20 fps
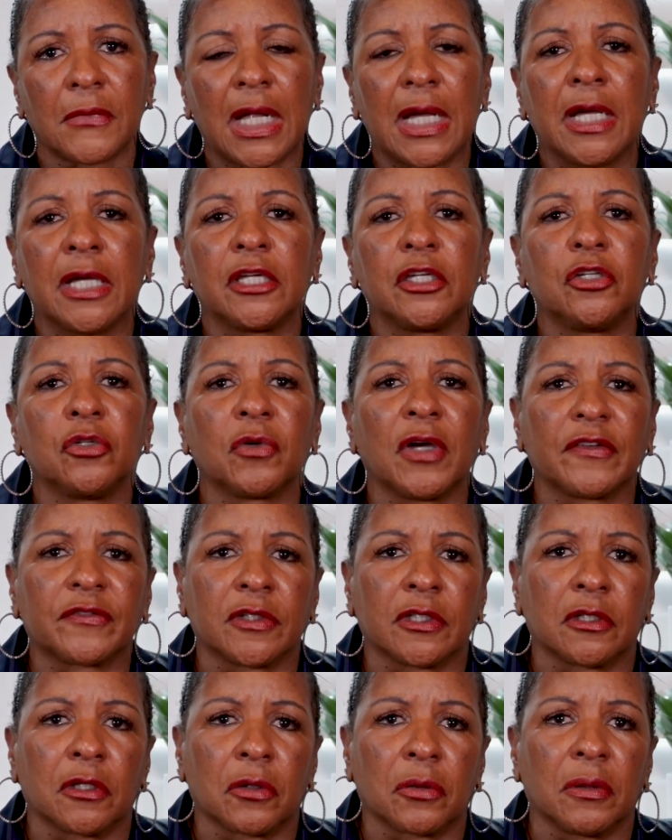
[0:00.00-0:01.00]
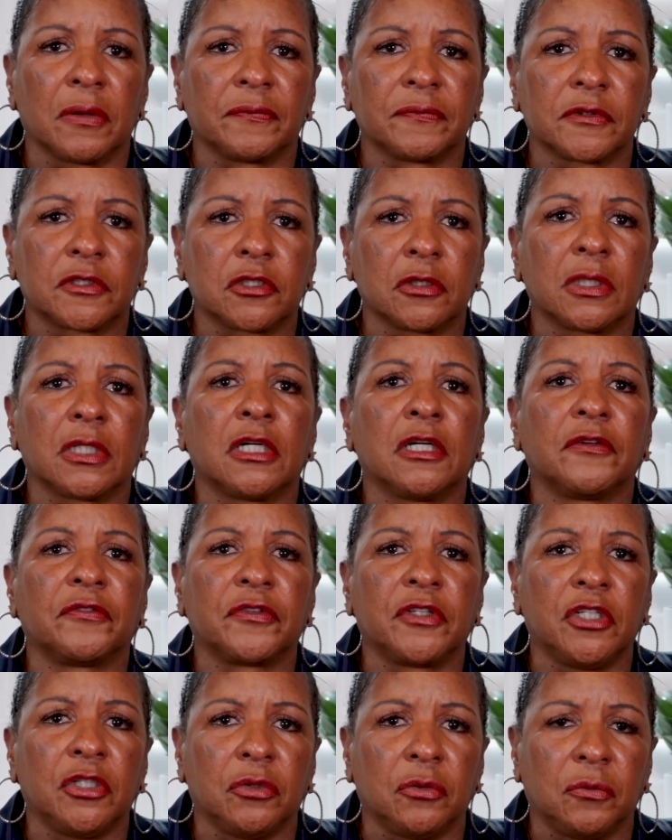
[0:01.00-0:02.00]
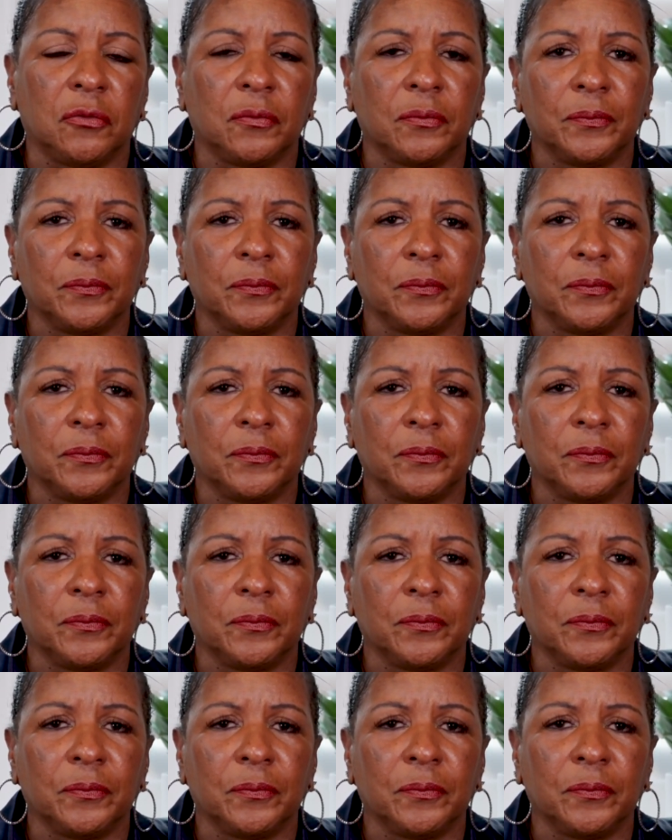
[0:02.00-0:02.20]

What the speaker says: And you have to learn to love you.